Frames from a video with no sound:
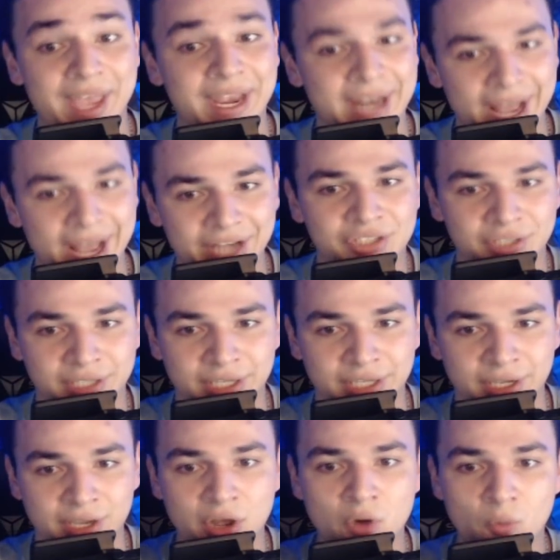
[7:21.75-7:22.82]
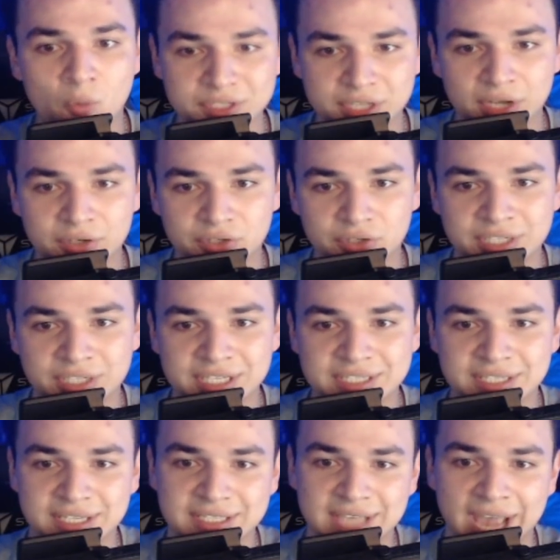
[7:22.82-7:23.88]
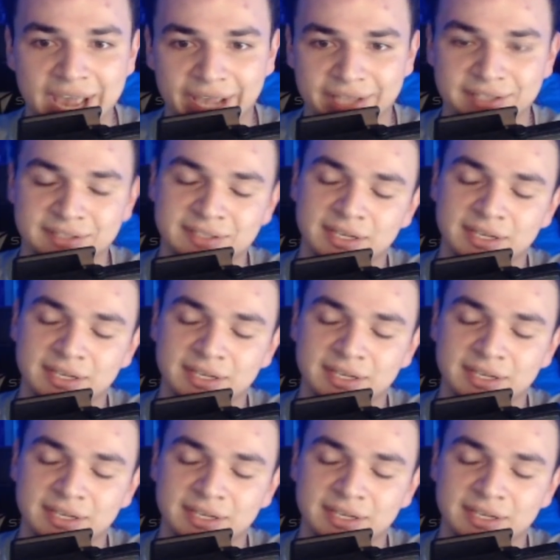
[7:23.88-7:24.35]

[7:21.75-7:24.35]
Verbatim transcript: it actually was under Disney's hands.